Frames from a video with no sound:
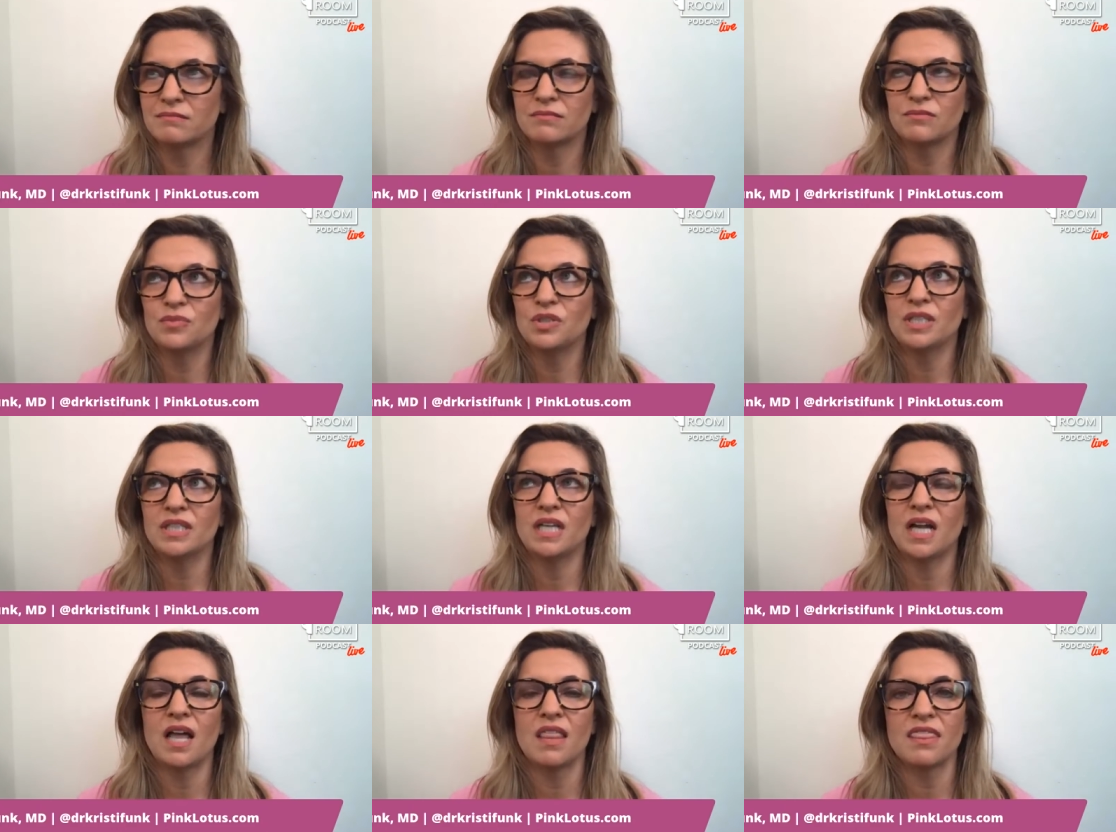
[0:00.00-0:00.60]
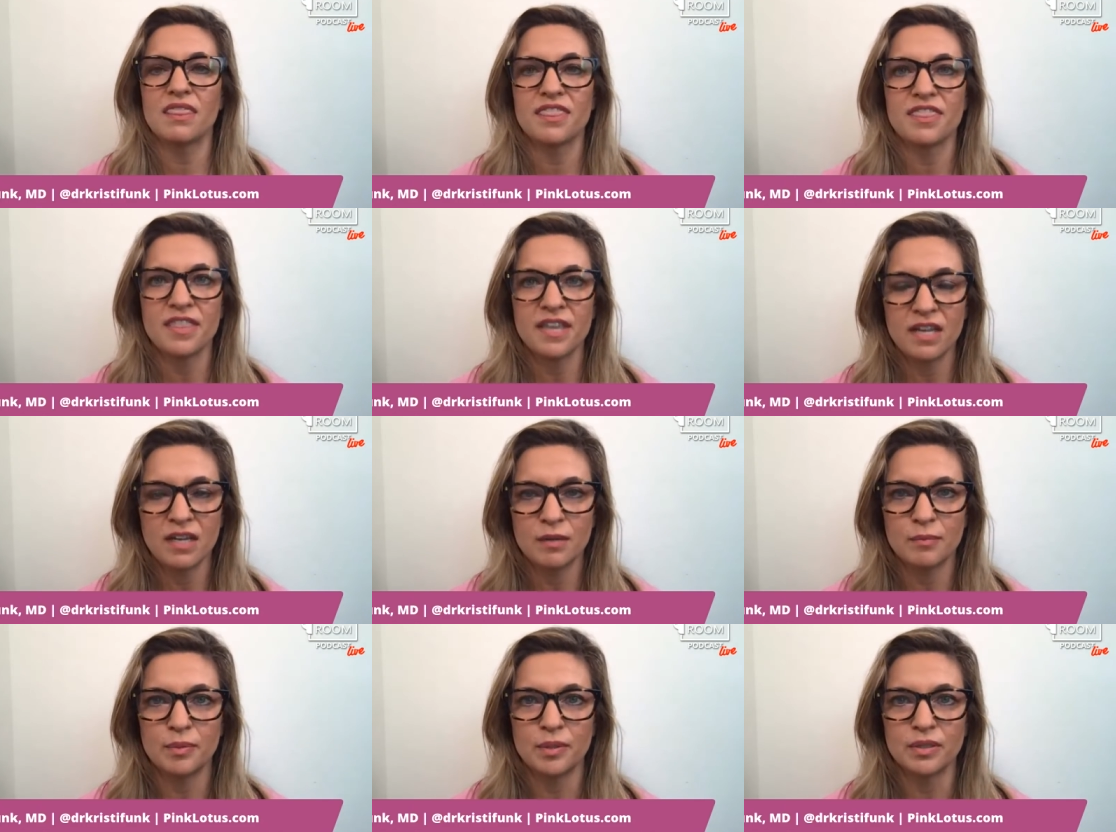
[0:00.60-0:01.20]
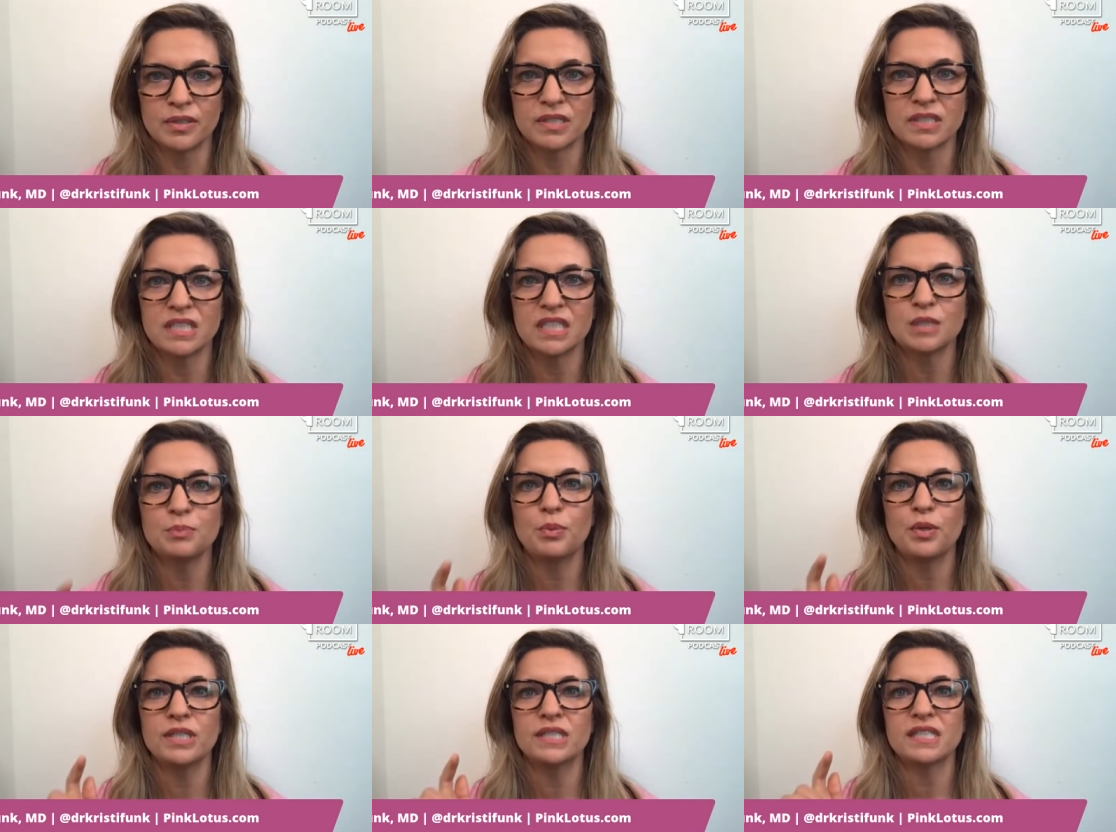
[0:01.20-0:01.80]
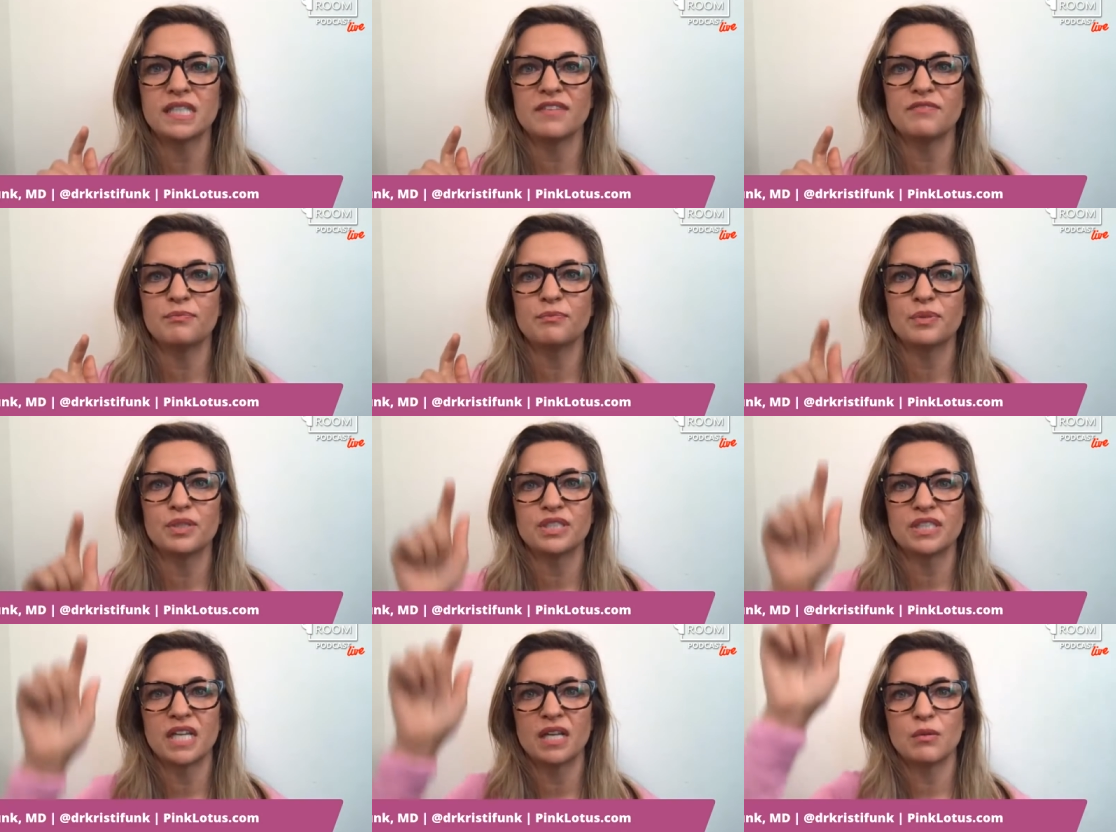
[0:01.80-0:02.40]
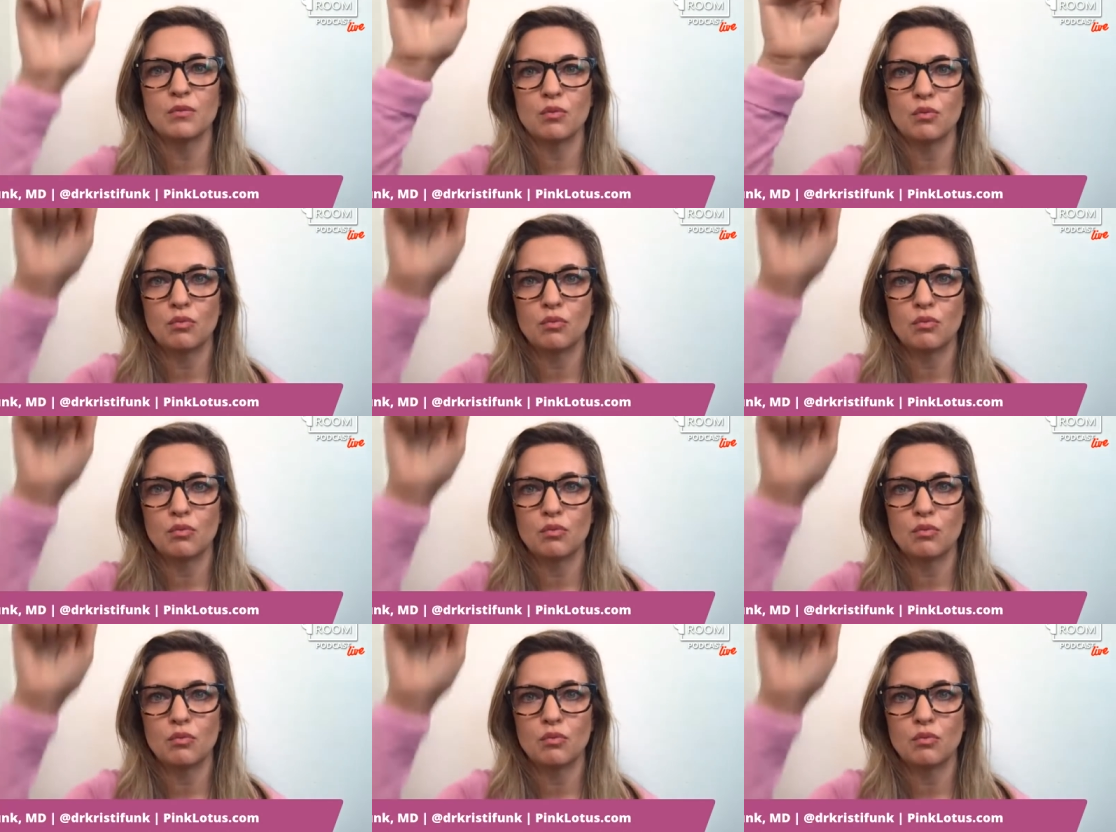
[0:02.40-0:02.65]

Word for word: really unthinkable 6.7%